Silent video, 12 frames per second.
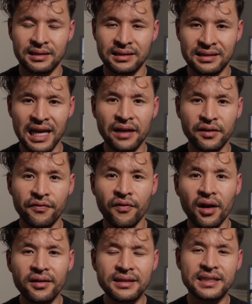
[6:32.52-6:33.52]
Now, the
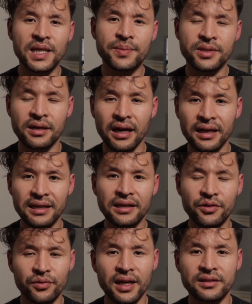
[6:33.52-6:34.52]
following tips are in and
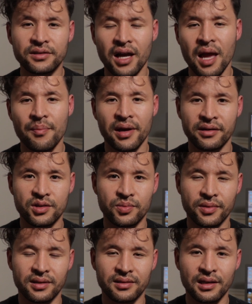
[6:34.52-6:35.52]
around time
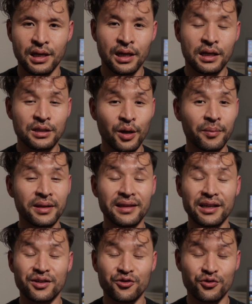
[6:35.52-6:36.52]
management, something
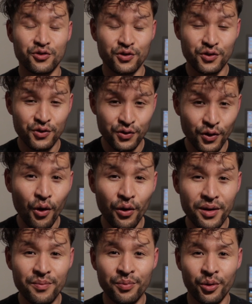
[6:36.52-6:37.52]
that is so
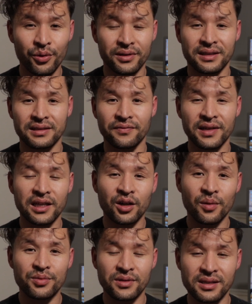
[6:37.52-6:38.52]
important when it
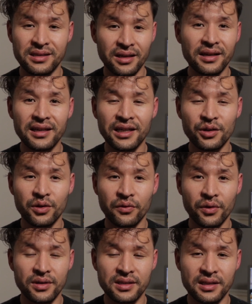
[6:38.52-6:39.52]
comes to studying at
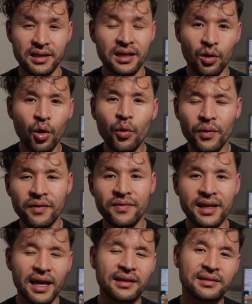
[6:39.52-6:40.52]
university or when
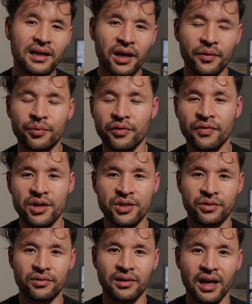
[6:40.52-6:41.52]
we enter our
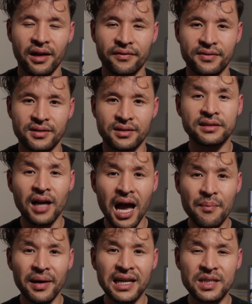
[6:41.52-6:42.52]
professional lives.
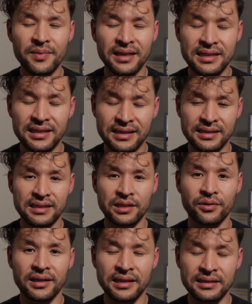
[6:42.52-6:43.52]
Time management is a
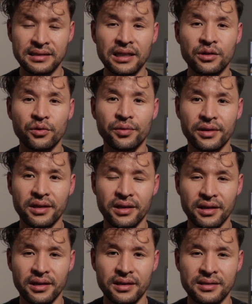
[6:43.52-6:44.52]
skill and is learned over the
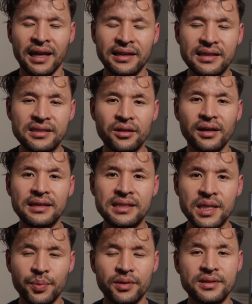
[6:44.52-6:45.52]
years, and it is not as
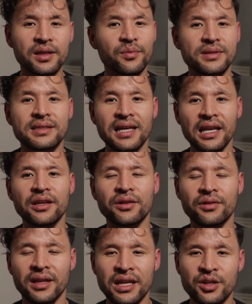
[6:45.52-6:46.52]
simple as someone telling
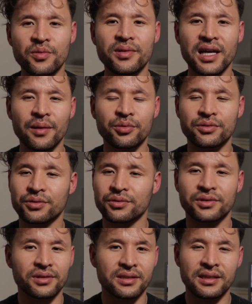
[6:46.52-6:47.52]
you and you'll be able to
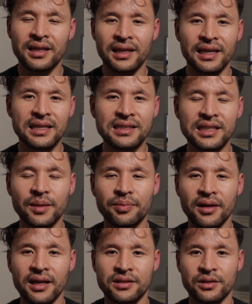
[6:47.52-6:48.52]
just easily
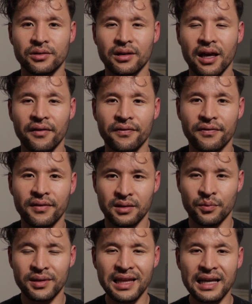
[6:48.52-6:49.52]
apply it to your life.
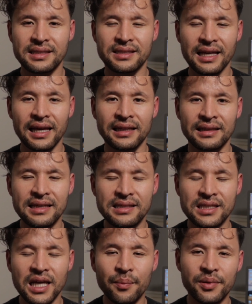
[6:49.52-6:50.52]
With that said, let's
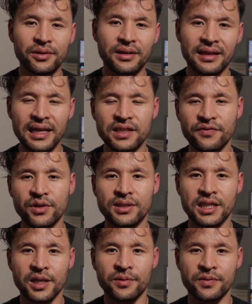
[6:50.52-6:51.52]
jump into the next few
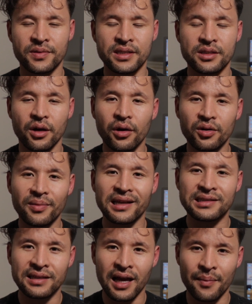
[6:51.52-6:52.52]
tips, which is all
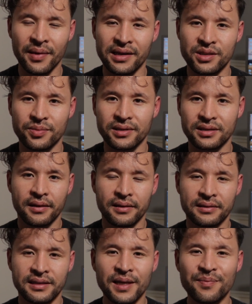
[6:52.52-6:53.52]
about time management.
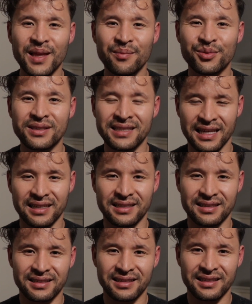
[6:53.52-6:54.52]
Tip number
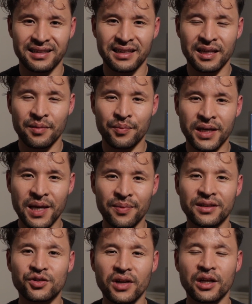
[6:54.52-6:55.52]
6,
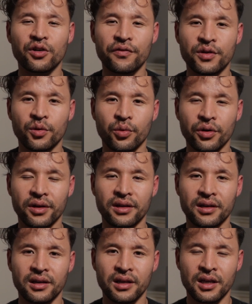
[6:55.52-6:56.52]
keeping track of your work.
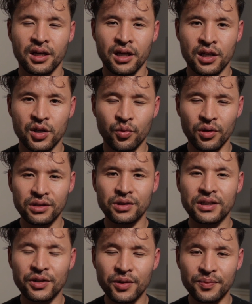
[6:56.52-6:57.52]
You want to
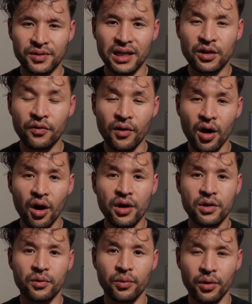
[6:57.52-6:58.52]
keep track of all
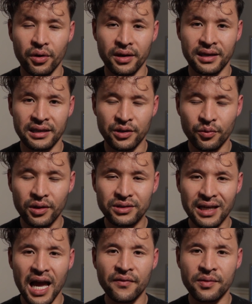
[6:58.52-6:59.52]
your work and you want
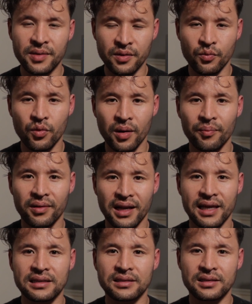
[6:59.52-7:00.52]
to have them in one
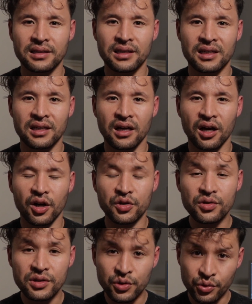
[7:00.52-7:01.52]
place. I
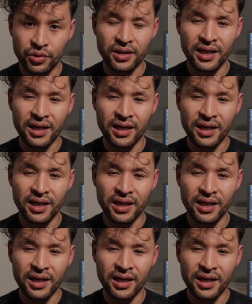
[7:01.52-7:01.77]
use Google